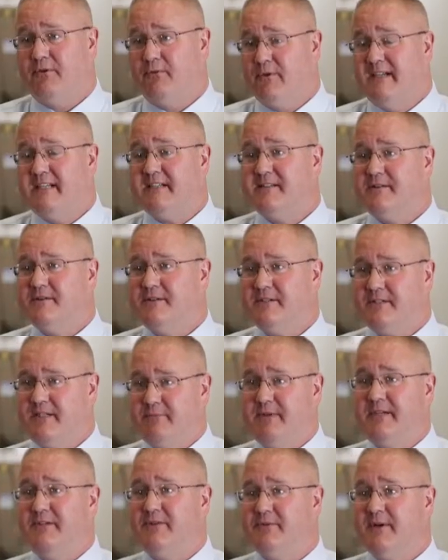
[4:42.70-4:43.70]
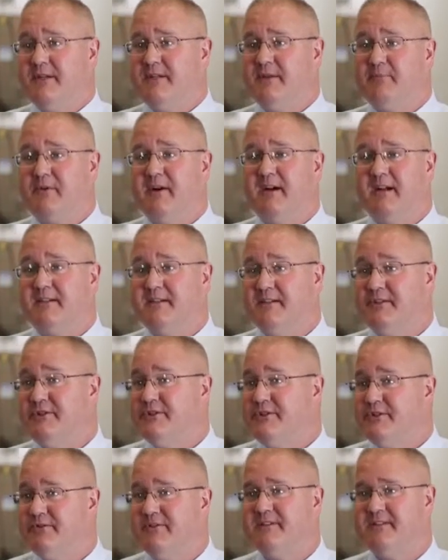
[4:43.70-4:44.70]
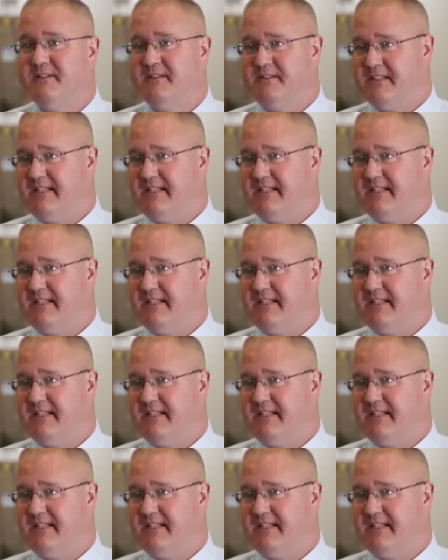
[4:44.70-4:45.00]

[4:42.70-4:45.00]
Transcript: The research that we do on the product ensures its